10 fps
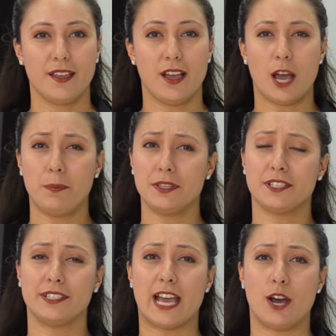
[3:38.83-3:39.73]
Up
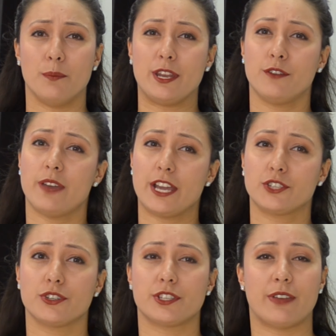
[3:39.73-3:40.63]
until now,
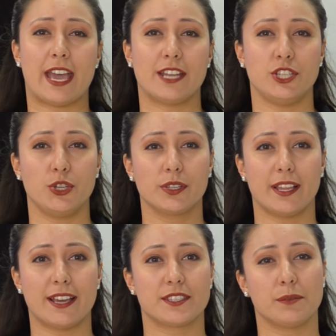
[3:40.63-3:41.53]
manufacturers have had to
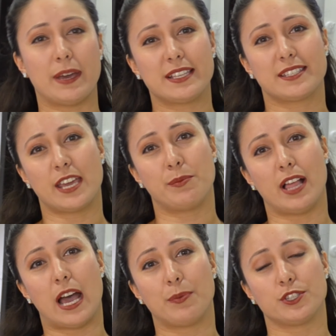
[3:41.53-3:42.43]
utilize the best end mill
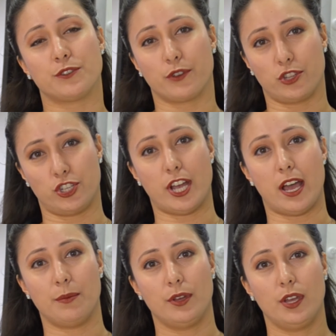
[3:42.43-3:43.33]
options for the
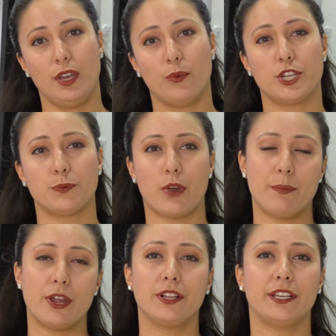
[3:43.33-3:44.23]
job, which
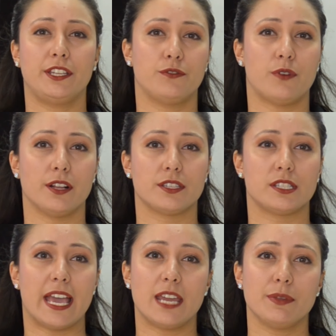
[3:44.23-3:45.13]
primarily defaults
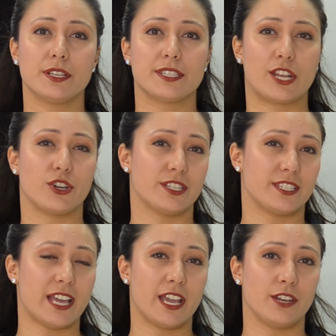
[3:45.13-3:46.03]
to end mills that are
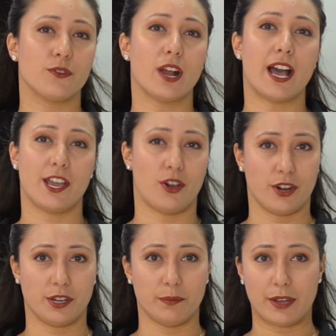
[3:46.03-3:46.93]
designed for high
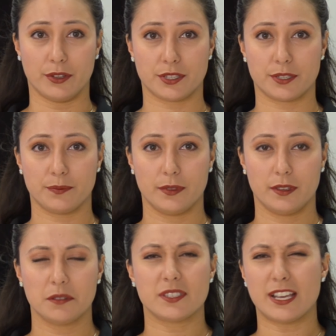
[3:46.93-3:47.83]
hardened metals.
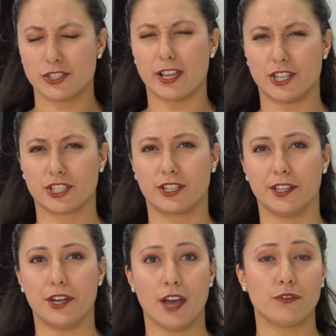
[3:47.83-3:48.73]
Sounds logical
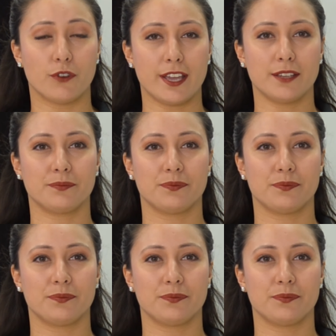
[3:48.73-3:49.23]
enough, right?